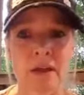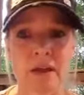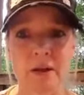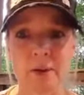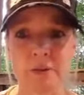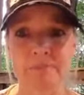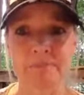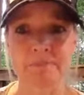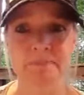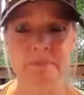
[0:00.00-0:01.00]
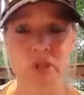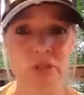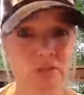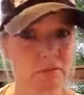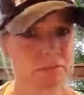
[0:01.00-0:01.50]
anyway,
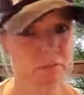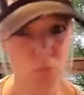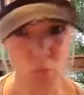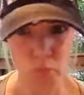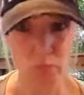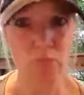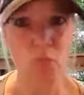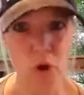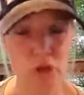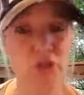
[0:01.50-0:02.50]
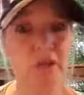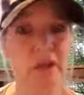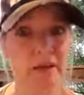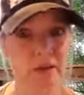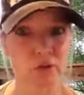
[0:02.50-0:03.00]
just watch
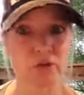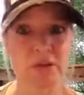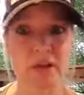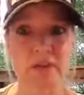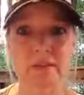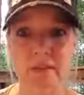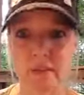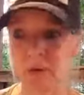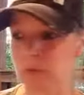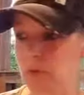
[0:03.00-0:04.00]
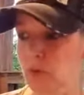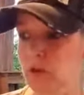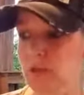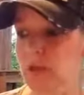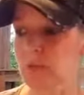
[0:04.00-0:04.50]
that and understand that may be where
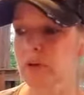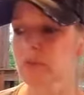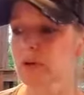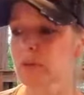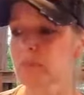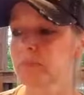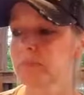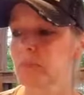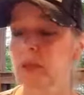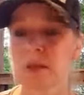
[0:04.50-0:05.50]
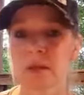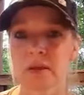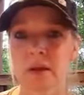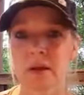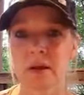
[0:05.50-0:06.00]
it's coming from.
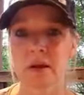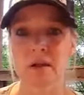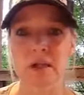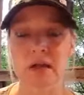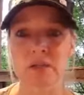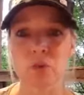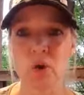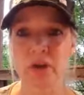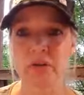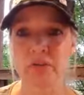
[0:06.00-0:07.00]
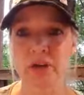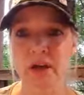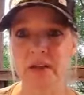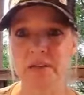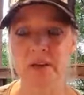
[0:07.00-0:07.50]
A glass of wine every
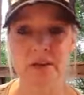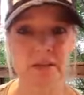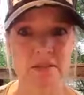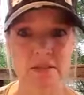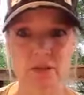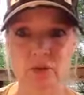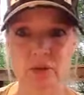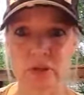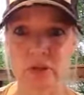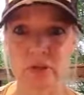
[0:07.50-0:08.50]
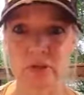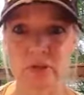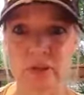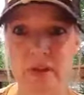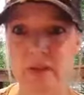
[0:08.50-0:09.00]
night is not necessarily a good
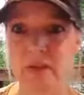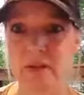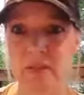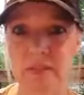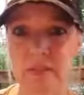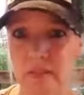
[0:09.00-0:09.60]
thing